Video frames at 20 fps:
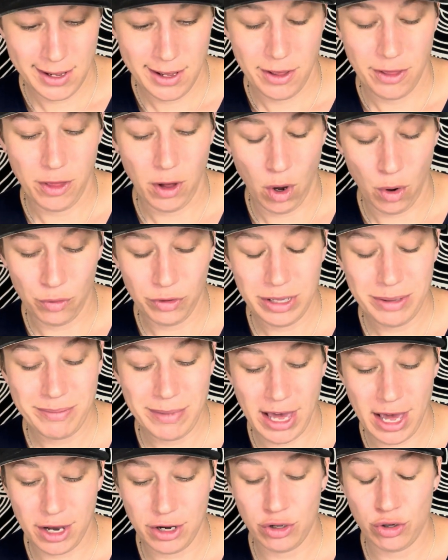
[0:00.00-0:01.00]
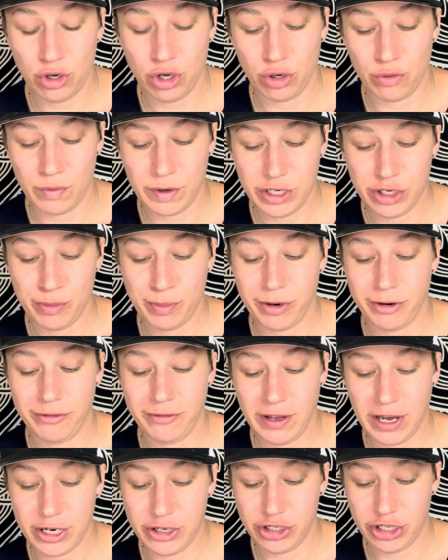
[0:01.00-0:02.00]
The only man who could reach
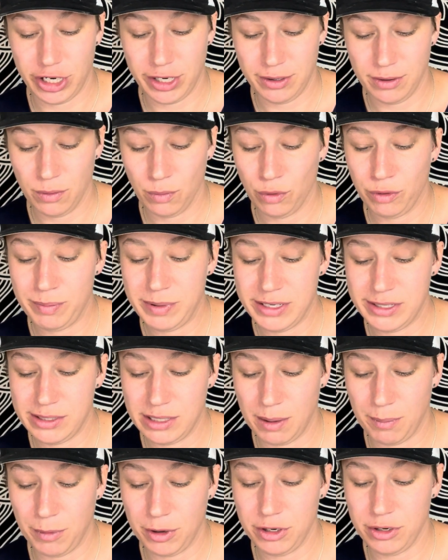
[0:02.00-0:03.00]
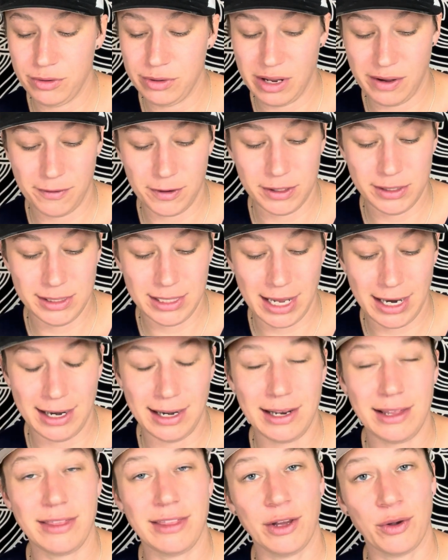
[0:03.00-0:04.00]
perfection would be someone who never said
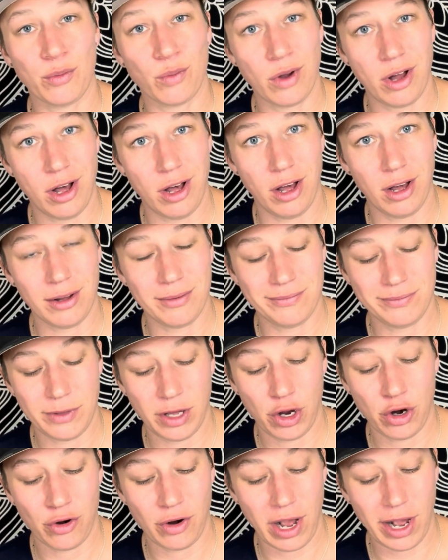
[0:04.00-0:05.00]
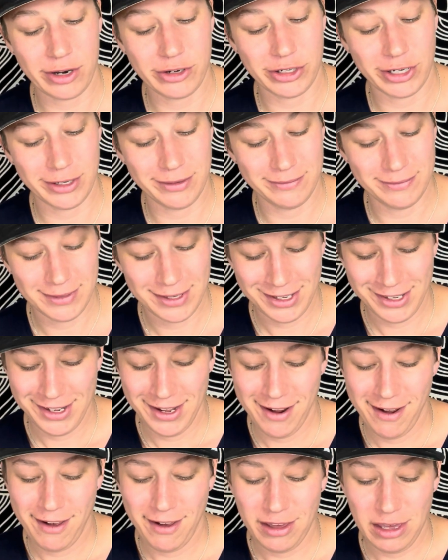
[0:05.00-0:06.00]
anything wrong. Correction.
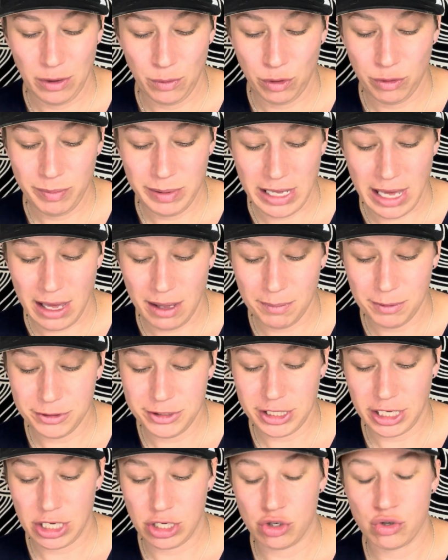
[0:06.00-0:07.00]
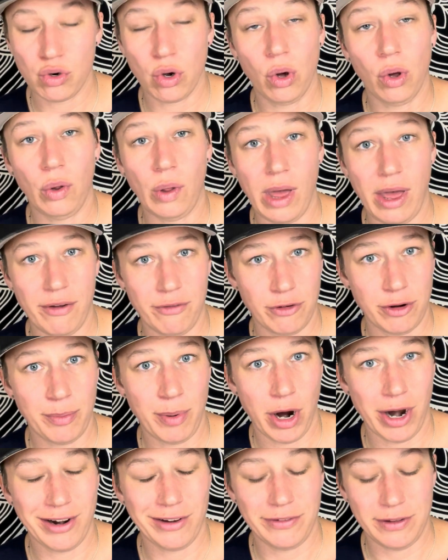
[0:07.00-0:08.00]
He would be able to control every
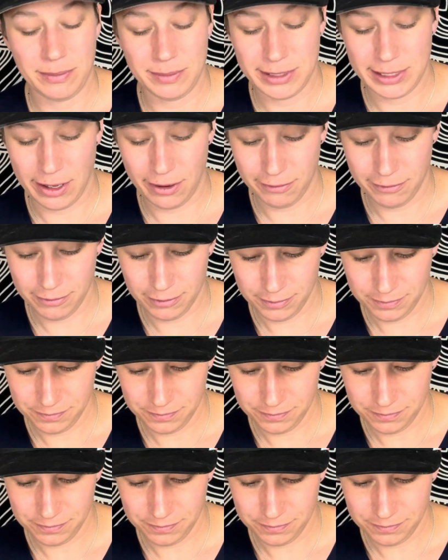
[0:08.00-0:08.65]
part of himself.